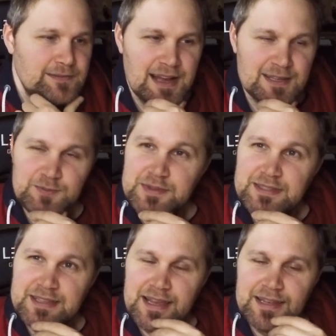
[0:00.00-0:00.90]
as we
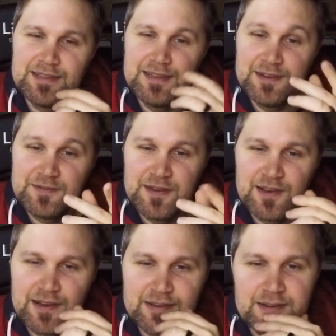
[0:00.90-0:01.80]
say it in
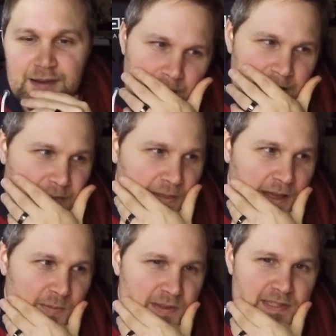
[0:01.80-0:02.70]
Finland. Now
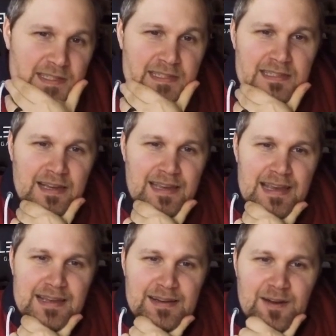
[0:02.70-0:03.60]
this is
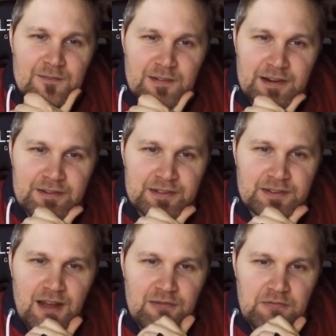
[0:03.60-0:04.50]
again a very
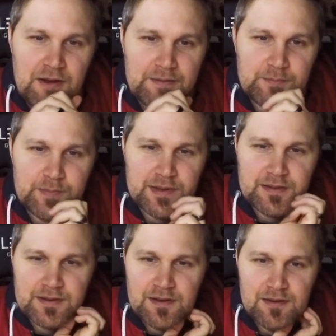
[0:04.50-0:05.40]
tough one
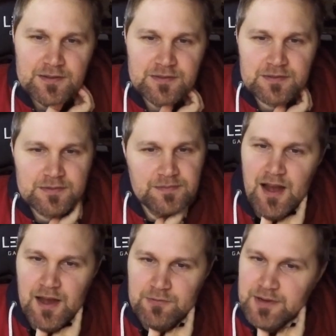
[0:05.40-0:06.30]
because
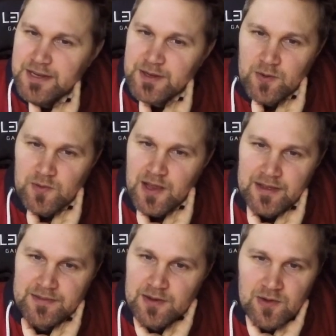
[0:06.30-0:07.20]
I really don't like
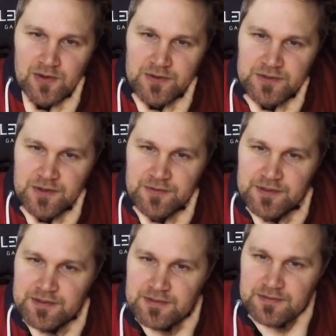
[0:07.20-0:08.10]
the colors of
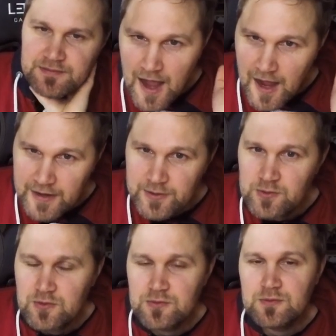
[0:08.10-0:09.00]
it. I
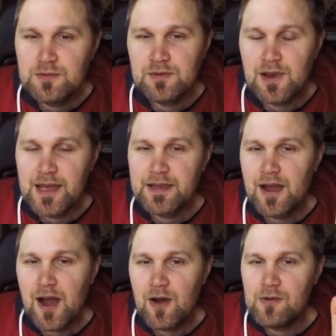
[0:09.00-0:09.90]
do like
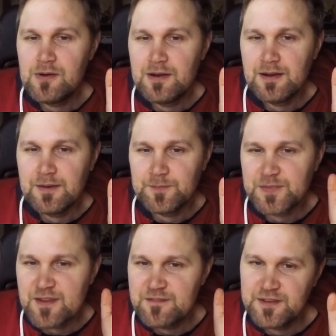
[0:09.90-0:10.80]
how
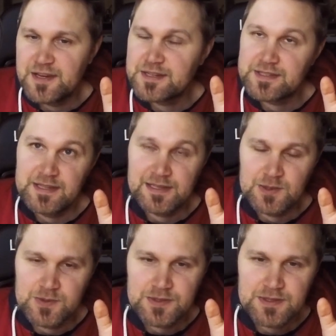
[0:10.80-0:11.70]
fierce it
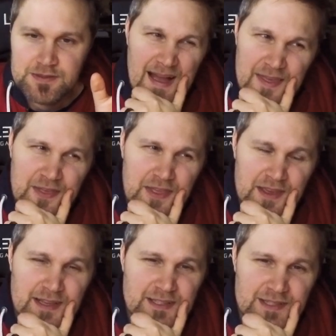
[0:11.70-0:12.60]
looks. I
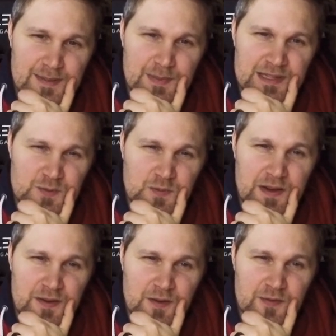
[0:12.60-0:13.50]
think it's the best
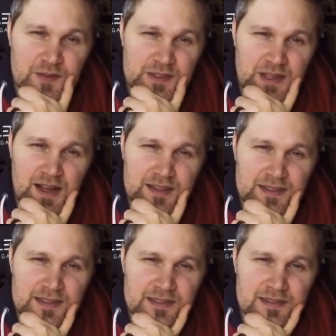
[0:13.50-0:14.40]
one of the
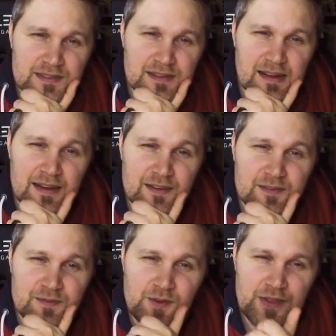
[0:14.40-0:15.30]
starters, and
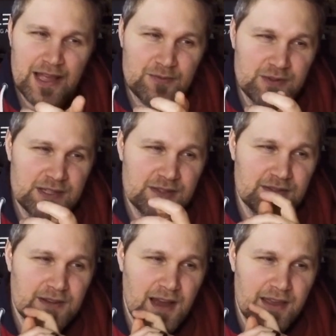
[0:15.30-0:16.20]
for that
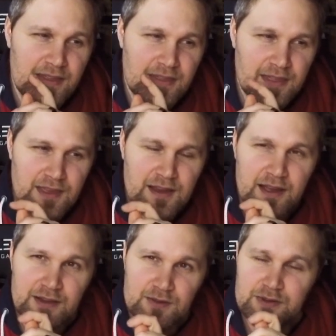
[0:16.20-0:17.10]
reason I think I
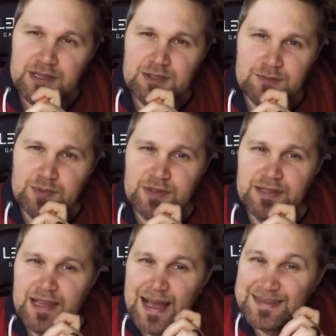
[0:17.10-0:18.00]
do need to put
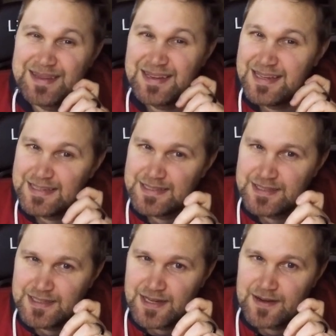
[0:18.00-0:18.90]
it as an S
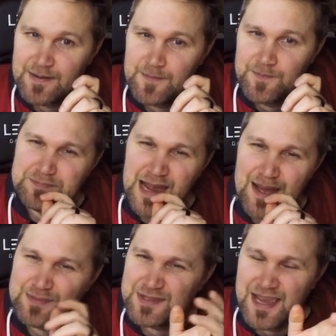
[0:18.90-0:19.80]
tier.
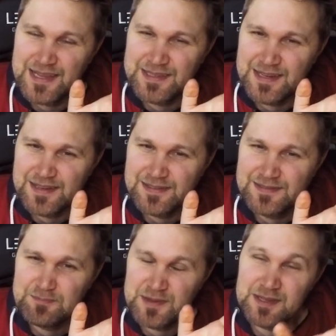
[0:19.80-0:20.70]
Perhaps A tier
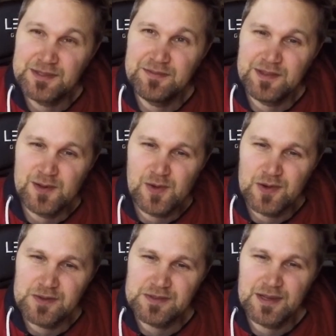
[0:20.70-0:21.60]
because of the
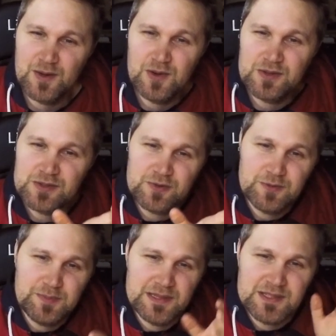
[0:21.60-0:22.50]
colors. The colors could
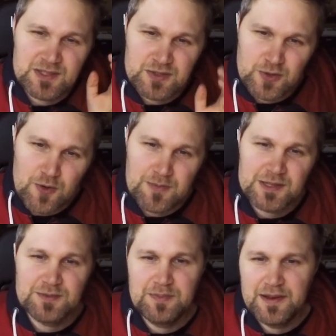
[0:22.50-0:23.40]
be so
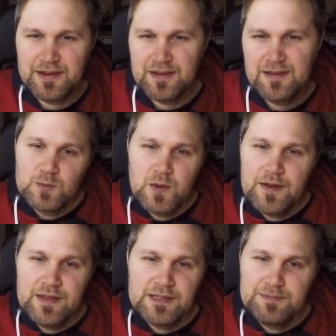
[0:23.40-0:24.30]
much better. Why there's